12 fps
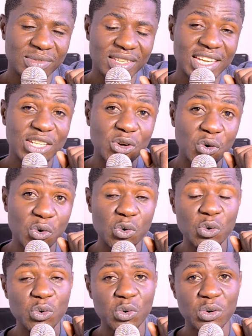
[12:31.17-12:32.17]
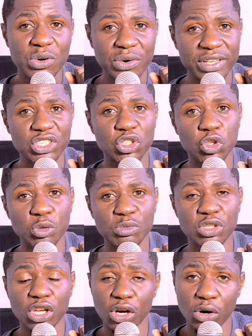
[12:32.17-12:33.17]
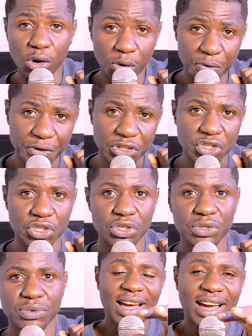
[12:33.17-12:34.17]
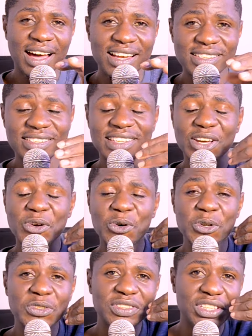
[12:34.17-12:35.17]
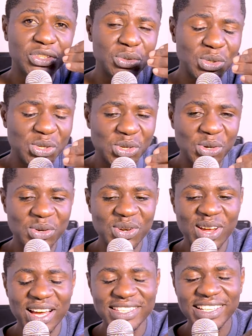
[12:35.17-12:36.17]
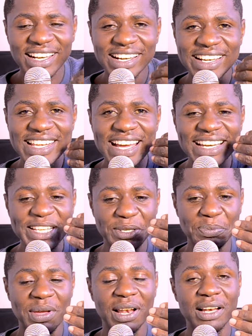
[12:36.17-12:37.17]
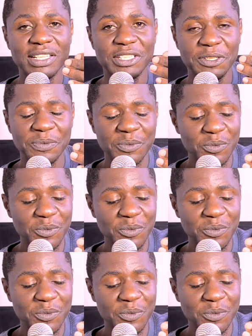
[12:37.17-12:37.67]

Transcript: in who resumes office. As the Constitution has clearly spelled,